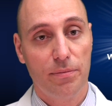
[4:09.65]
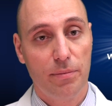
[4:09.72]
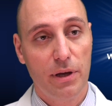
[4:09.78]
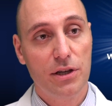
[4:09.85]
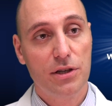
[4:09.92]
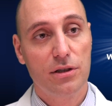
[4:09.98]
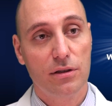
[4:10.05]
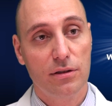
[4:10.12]

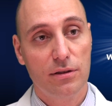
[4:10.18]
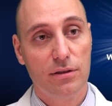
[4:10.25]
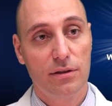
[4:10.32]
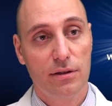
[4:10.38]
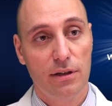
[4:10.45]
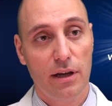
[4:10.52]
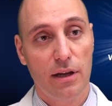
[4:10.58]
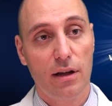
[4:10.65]
patient
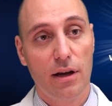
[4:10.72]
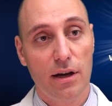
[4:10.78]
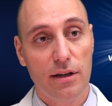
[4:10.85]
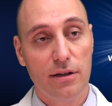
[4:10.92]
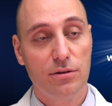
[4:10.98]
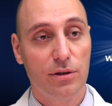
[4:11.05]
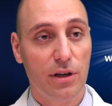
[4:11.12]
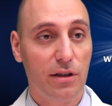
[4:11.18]
and
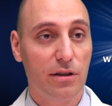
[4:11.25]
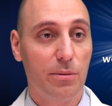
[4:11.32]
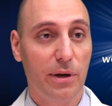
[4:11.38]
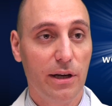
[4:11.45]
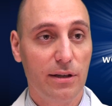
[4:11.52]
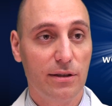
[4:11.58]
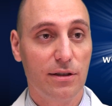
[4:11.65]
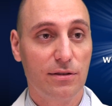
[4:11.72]
I together
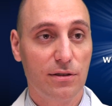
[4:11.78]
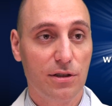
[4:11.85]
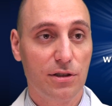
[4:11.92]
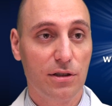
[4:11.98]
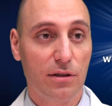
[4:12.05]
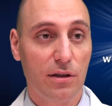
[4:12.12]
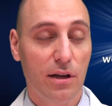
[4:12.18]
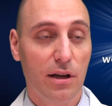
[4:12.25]
make a
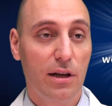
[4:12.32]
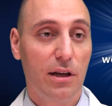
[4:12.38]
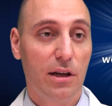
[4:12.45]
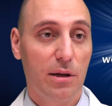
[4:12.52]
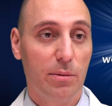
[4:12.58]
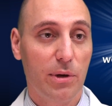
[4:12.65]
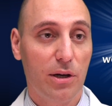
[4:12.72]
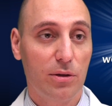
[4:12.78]
decision
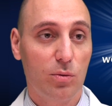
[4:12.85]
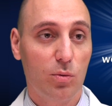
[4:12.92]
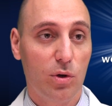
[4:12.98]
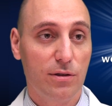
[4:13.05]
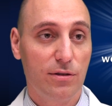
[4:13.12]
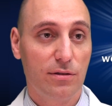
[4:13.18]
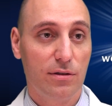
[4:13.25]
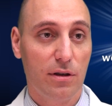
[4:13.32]
about
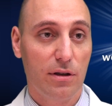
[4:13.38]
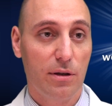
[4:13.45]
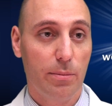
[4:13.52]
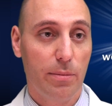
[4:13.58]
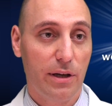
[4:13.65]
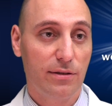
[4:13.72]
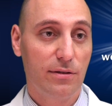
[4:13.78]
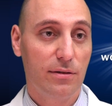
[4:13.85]
what's the
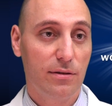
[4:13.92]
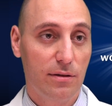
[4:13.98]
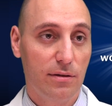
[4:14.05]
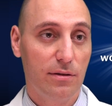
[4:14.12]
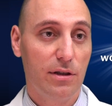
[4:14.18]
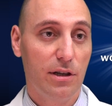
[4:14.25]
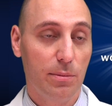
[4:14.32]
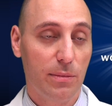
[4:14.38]
best
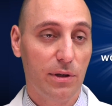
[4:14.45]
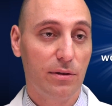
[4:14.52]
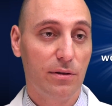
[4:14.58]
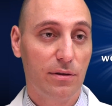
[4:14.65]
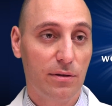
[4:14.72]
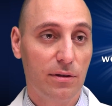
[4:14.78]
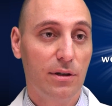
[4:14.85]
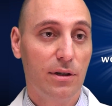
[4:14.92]

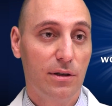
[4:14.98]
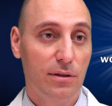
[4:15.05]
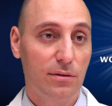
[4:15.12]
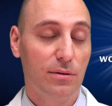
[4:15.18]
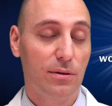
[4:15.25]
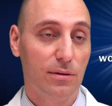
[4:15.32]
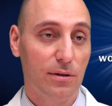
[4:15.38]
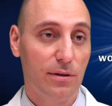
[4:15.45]
treatment
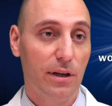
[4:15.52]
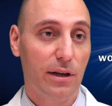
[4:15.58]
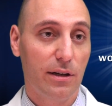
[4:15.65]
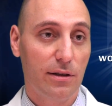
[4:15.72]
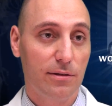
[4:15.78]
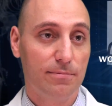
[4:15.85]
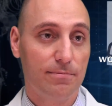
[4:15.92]
to undertake.